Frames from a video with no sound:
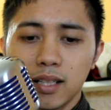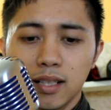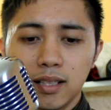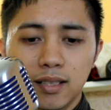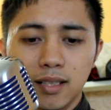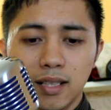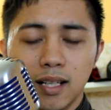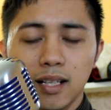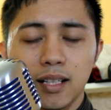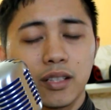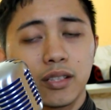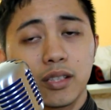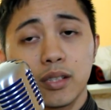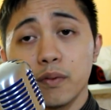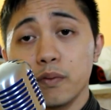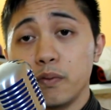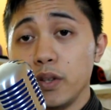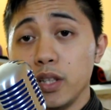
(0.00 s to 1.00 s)
and uh, here's
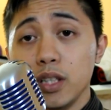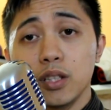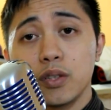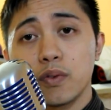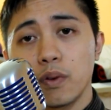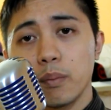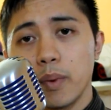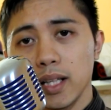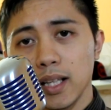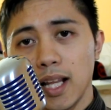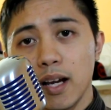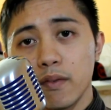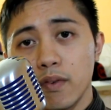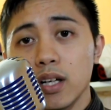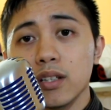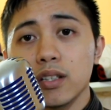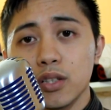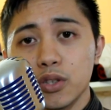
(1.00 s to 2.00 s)
some footage from my
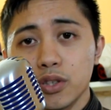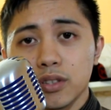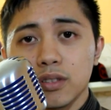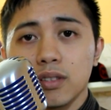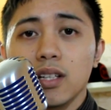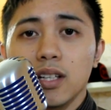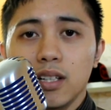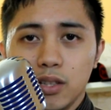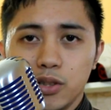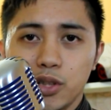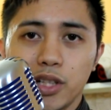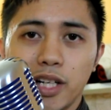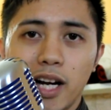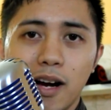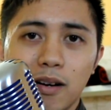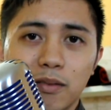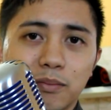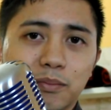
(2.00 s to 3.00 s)
live audition. Check it
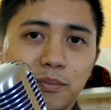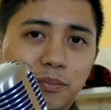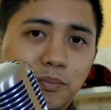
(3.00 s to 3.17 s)
out.